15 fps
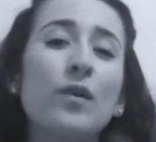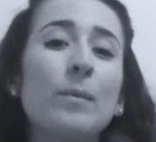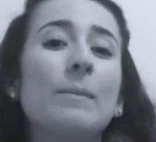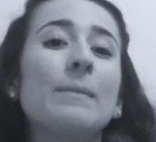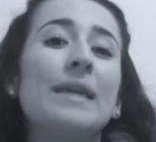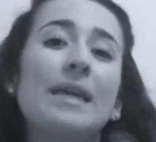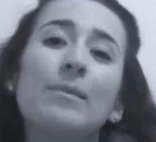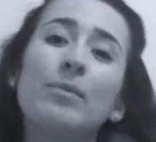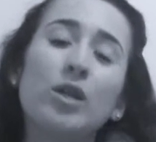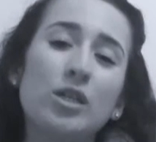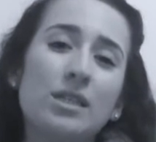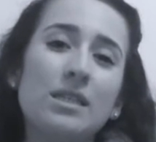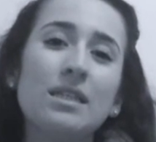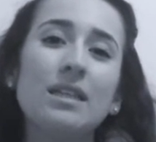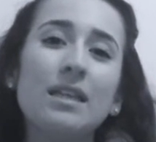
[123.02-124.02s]
for me
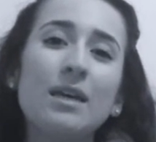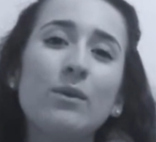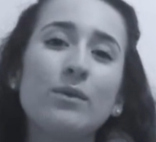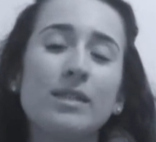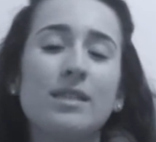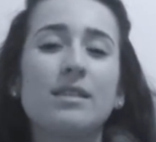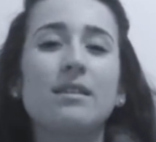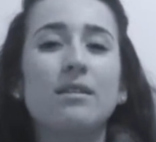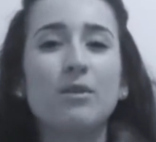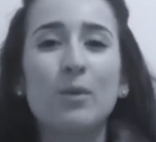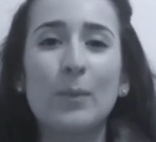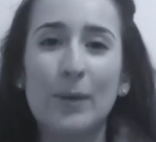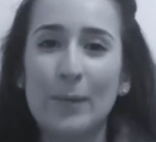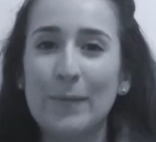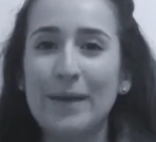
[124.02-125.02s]
personally, was The Little
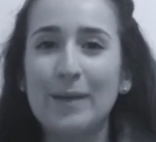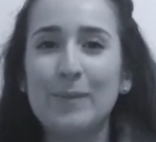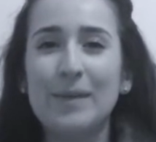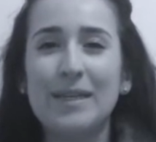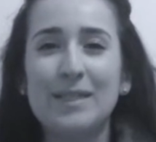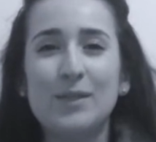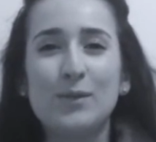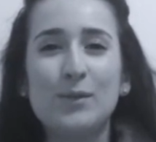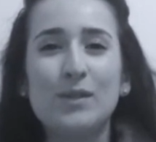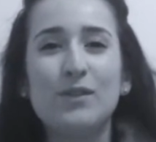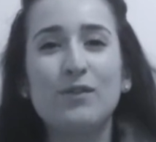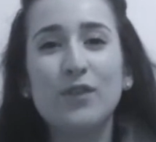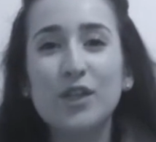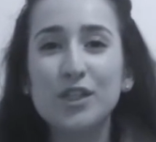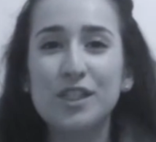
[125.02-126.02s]
Mermaid, because it was
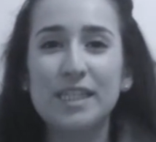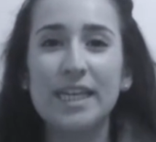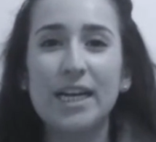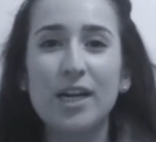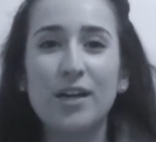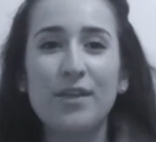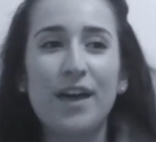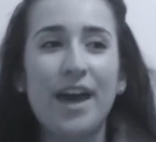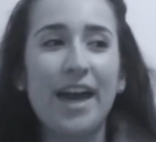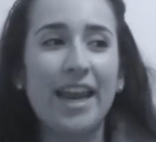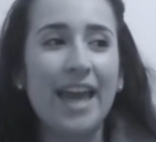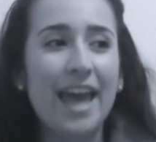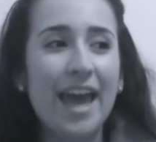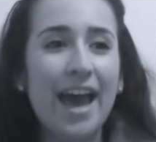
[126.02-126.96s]
the first year that